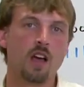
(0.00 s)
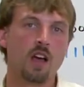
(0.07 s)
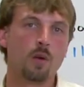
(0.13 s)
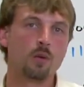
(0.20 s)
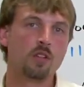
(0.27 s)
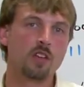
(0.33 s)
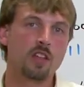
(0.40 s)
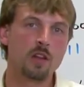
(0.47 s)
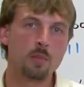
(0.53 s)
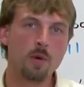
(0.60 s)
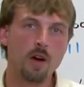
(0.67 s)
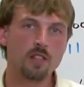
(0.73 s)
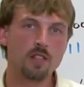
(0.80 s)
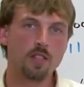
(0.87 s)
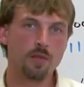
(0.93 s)
We're looking at
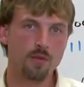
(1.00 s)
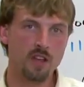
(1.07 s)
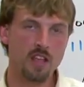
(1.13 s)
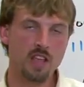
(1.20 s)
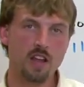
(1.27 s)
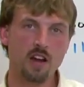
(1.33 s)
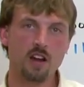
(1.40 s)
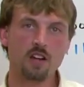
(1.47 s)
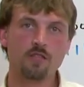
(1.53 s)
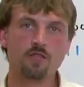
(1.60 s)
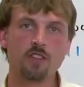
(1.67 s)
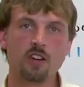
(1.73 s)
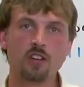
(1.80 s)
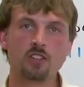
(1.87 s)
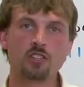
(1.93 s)
Part 3 here to
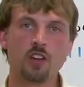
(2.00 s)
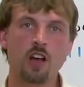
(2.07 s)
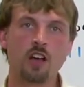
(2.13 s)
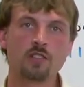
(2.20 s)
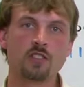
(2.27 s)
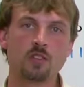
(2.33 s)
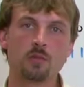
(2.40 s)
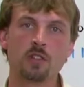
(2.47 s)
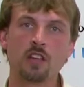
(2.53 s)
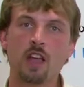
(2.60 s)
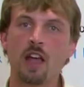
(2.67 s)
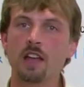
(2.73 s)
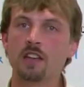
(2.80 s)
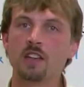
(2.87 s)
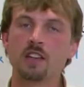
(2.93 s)
finish off some of the
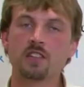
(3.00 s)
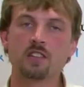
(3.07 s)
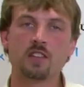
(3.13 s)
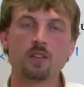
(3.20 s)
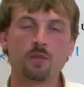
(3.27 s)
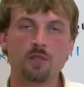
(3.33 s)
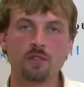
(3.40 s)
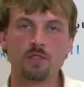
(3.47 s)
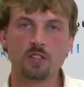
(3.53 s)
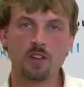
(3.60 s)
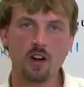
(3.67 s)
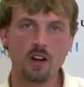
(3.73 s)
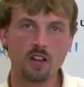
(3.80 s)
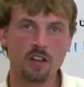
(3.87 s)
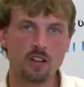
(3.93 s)
ideas that we've
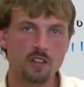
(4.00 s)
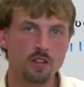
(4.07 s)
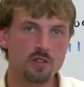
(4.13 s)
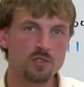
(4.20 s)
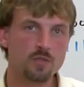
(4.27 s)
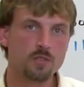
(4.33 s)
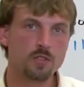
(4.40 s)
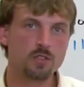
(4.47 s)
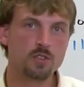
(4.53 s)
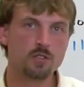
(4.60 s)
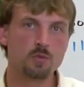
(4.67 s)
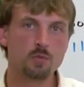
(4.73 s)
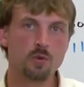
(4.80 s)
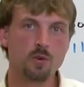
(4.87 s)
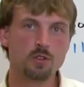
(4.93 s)
started in those first
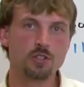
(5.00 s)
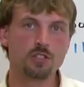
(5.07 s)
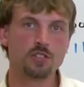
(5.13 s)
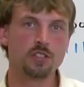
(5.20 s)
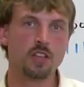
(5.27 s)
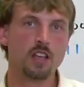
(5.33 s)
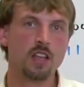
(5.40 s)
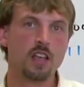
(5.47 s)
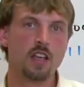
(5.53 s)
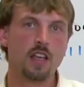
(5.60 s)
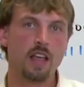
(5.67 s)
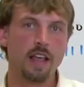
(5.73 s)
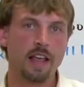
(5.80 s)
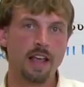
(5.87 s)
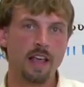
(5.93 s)
two portions.
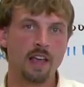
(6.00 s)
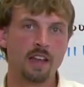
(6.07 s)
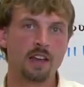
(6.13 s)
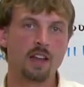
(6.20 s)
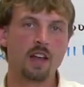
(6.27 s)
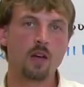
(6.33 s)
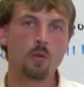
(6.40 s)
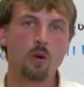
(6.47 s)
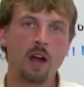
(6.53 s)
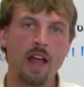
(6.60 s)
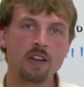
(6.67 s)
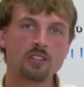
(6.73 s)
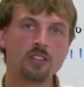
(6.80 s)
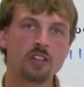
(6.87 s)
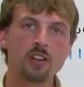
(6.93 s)
And we're
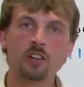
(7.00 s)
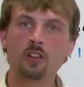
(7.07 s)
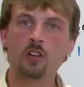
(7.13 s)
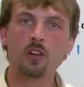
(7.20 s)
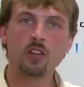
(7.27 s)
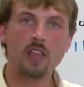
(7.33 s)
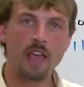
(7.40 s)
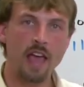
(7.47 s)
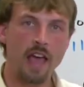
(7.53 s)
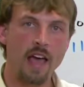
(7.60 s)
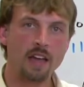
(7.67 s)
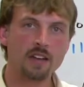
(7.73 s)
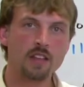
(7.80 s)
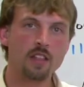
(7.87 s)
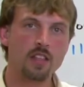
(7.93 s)
actually going to look
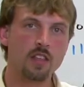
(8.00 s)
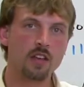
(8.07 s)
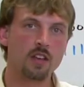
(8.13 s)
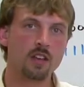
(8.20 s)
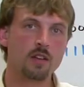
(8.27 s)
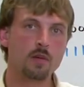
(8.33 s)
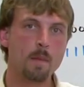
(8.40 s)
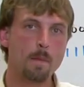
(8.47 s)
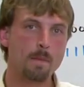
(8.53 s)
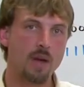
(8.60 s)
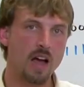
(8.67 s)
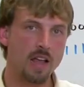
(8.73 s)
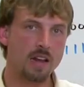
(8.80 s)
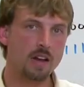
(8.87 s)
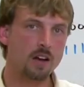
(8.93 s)
at the
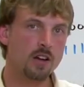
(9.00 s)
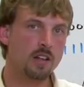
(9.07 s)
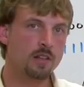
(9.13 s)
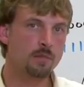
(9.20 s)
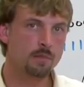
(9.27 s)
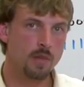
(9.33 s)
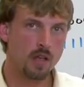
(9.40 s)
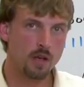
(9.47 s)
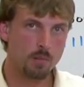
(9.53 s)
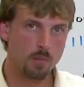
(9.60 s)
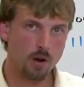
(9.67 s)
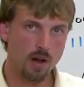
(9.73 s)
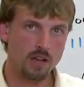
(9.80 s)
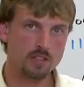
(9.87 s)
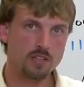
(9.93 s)
binary
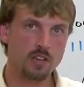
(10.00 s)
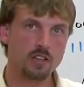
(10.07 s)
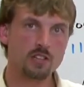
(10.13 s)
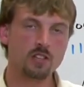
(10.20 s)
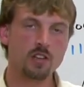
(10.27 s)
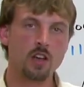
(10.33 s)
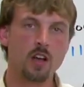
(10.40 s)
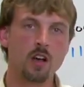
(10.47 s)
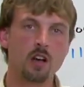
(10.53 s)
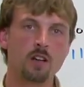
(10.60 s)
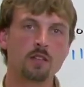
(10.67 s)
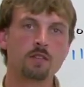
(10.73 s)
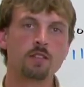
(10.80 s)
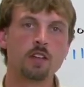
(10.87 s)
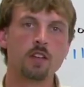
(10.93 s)
process
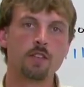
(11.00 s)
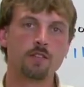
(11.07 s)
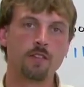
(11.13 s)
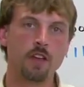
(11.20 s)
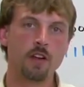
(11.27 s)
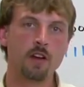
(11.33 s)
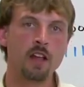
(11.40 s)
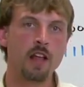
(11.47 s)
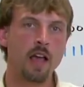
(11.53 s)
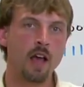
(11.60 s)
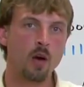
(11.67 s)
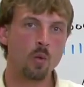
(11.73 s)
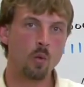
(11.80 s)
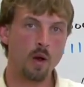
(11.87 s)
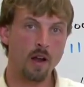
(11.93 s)
of figuring
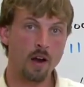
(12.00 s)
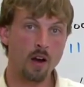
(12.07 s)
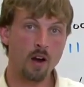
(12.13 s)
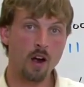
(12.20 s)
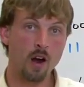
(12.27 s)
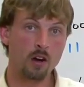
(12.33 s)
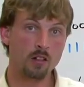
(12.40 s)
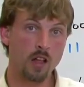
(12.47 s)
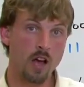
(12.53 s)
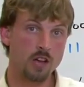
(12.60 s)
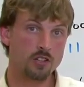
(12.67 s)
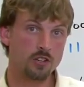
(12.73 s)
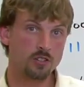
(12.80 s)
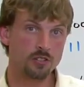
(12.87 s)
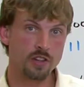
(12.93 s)
out where our
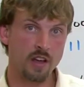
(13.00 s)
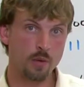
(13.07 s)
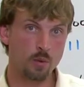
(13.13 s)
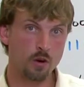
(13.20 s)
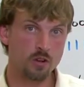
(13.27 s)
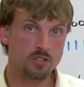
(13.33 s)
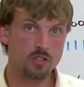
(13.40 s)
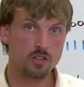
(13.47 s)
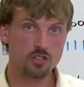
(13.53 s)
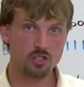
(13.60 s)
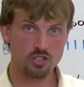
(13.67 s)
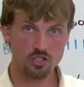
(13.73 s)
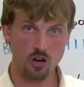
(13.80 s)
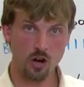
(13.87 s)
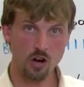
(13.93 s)
logical networks
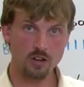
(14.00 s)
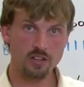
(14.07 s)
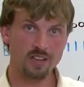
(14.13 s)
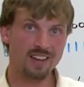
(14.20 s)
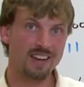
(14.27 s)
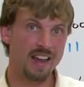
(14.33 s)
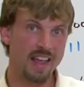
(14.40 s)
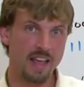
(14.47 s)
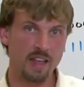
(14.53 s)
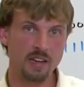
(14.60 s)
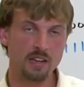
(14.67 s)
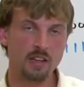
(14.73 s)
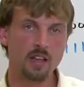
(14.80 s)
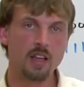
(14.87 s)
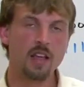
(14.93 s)
start and
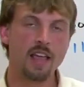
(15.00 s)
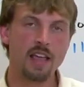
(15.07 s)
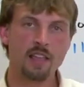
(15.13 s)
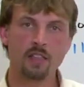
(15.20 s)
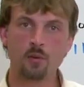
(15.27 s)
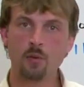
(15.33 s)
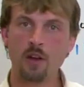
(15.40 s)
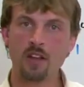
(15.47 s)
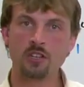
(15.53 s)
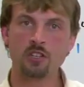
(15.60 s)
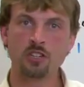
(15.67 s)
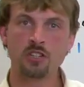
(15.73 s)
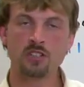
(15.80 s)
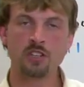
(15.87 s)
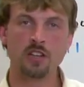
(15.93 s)
end, and the
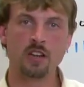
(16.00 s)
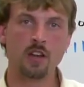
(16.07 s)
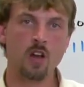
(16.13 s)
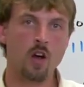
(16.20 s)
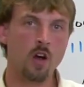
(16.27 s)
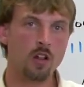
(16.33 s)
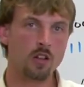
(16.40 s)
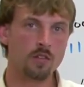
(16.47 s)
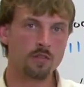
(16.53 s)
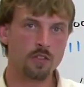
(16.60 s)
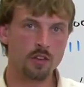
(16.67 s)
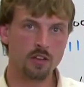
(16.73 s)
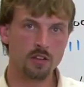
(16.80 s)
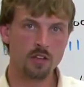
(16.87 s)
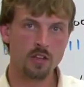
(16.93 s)
ranges and all of
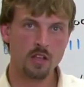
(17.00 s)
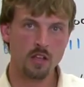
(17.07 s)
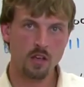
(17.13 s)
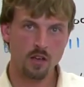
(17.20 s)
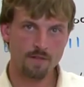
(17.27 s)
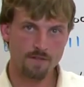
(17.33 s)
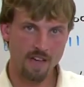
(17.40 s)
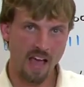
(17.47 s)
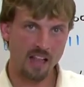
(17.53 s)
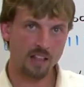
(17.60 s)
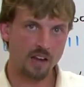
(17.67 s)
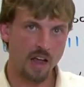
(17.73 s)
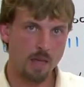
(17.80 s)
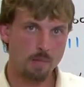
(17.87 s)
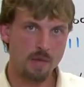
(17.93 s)
the
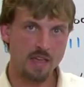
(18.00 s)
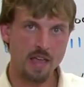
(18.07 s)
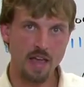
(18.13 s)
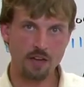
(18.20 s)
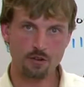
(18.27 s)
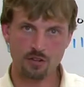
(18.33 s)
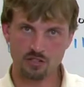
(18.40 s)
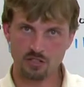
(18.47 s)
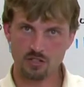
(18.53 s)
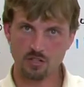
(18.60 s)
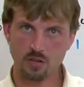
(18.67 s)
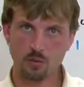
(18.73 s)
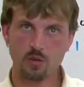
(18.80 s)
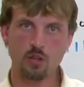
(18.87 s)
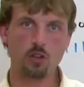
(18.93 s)
valid IP addresses
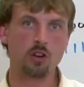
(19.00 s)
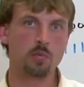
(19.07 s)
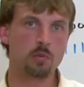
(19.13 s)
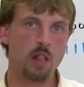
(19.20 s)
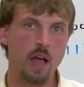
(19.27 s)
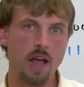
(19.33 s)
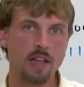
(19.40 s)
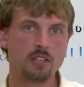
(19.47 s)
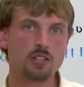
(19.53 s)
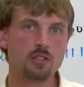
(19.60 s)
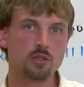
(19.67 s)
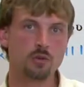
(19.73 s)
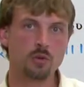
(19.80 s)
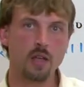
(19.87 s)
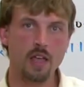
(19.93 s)
that we could apply
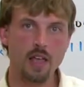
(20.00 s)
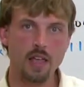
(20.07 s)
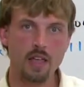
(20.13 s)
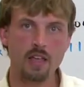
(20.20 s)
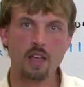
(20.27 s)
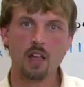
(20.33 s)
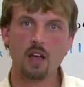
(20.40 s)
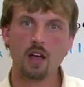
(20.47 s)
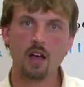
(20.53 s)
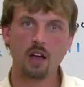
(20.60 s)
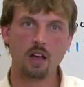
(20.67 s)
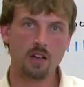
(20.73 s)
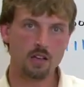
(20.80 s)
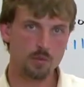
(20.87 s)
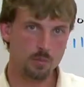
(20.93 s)
to a
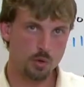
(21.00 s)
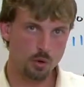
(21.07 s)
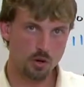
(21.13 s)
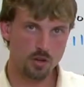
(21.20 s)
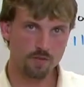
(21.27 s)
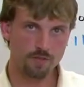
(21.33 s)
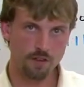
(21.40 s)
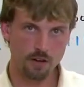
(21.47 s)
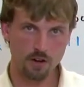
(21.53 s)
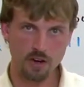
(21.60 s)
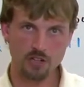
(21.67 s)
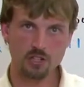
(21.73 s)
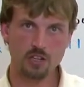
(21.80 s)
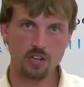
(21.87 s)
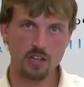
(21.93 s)
computer
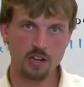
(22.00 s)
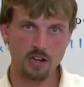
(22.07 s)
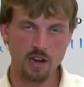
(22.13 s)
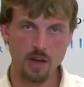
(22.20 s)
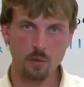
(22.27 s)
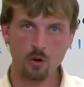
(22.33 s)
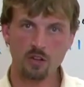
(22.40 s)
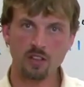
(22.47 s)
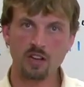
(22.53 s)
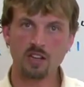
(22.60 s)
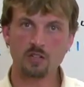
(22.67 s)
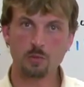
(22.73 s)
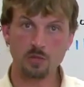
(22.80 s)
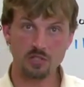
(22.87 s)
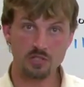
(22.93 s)
configuration in a network that
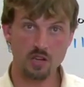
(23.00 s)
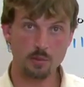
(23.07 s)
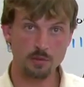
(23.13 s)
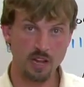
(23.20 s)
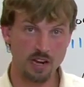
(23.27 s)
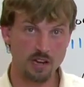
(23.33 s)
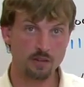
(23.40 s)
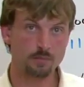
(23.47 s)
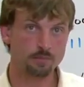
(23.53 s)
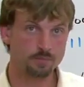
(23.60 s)
has been subnetted.